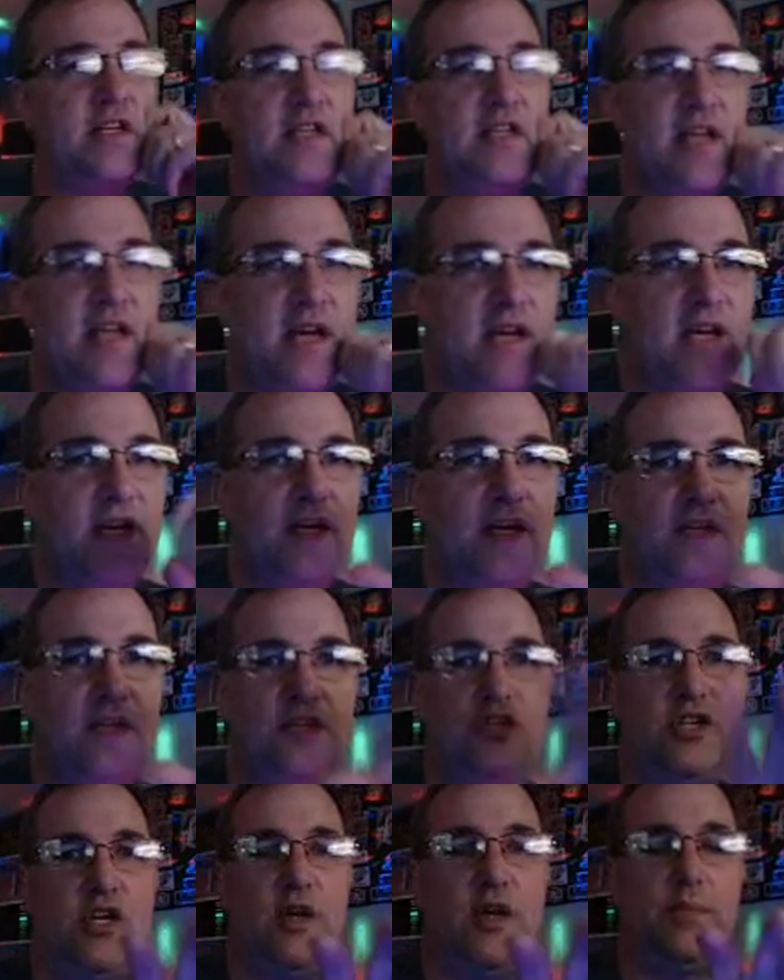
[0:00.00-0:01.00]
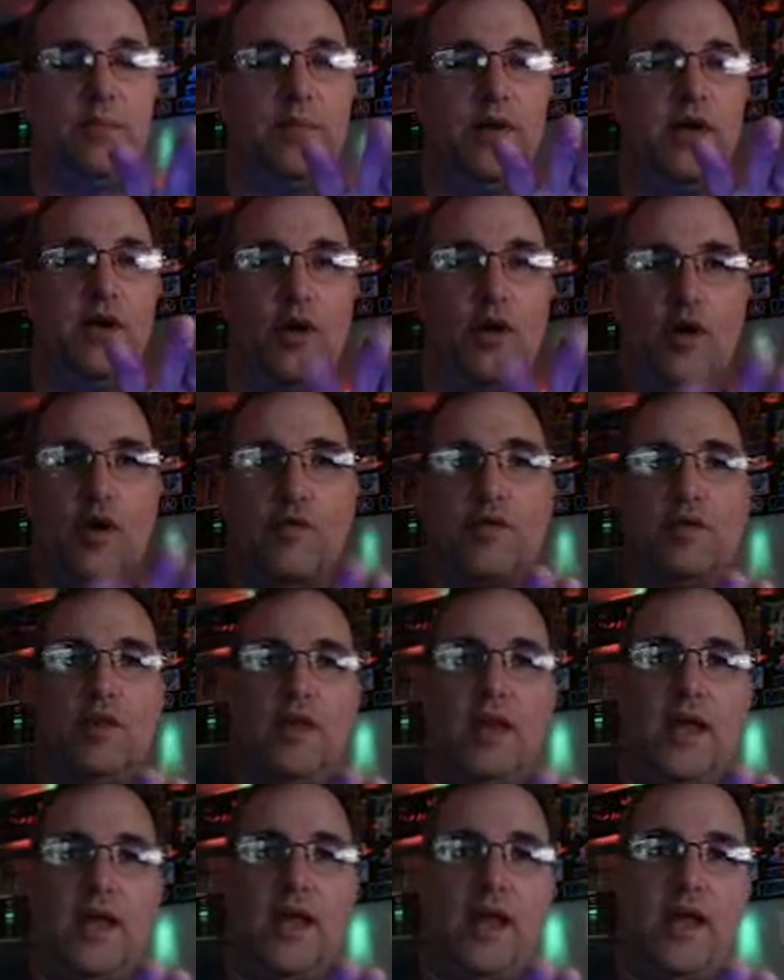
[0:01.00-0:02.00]
taking a chip and
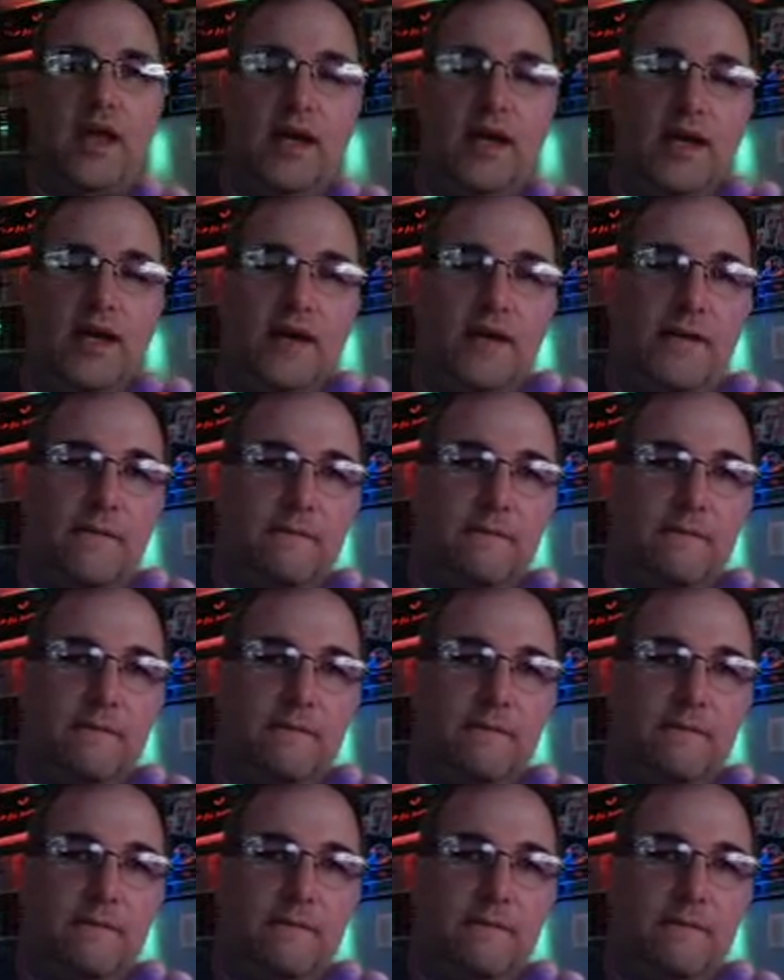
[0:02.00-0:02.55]
overlaying